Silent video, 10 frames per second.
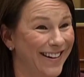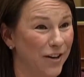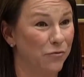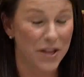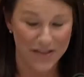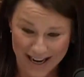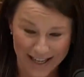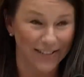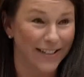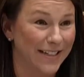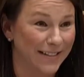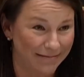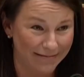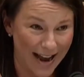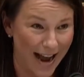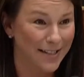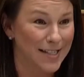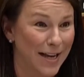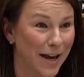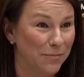of when they click I
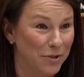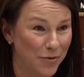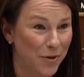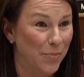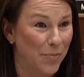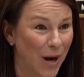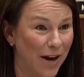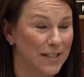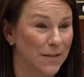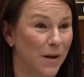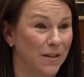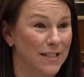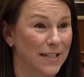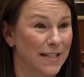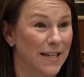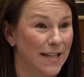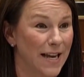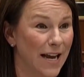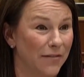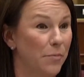accept on the privacy policy
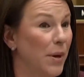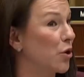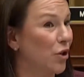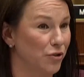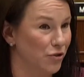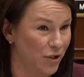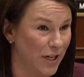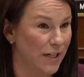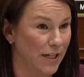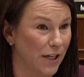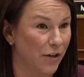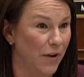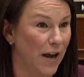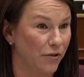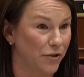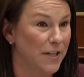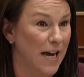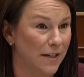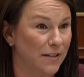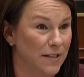that they have a better understanding of how their
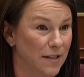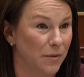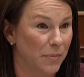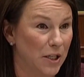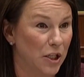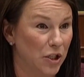data is going to be